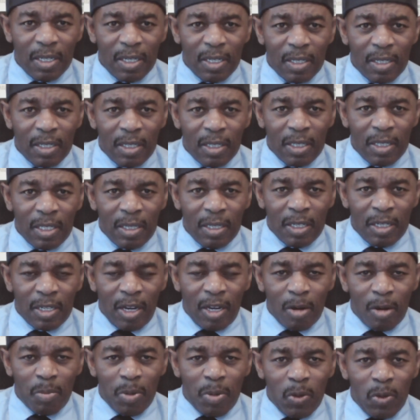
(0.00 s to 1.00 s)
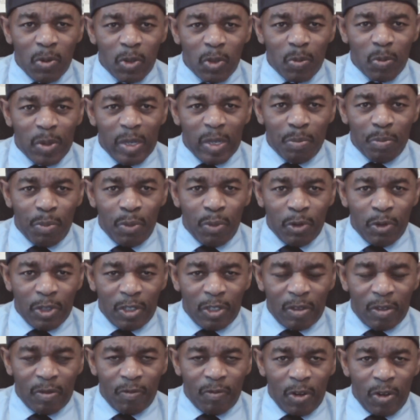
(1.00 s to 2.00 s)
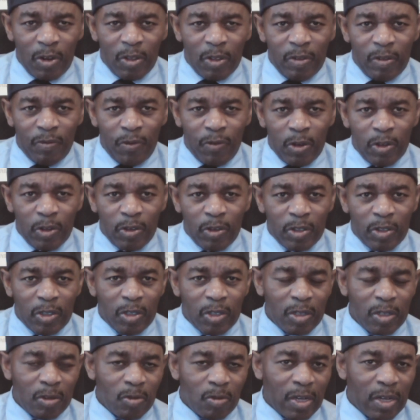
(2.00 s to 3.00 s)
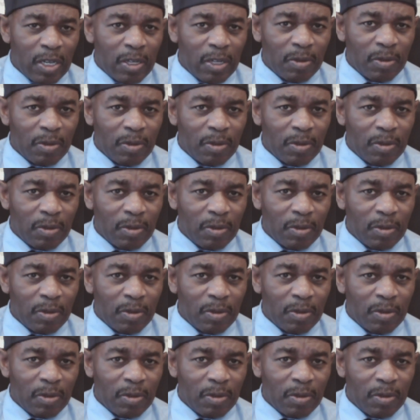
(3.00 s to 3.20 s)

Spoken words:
the entire pole is being pushed farther and farther into the ground.